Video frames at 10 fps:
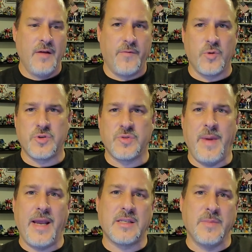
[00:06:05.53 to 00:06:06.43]
Fortress
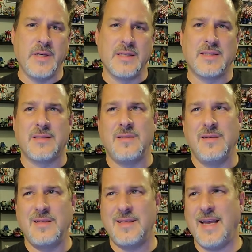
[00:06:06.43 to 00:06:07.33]
Maximus,
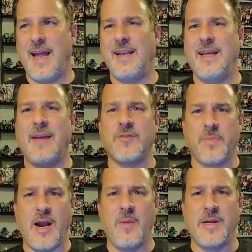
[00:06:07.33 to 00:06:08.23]
kind of after
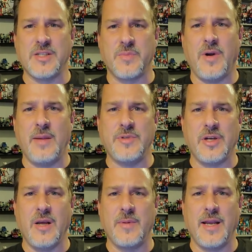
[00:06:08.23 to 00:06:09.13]
Powermaster Prime showed up,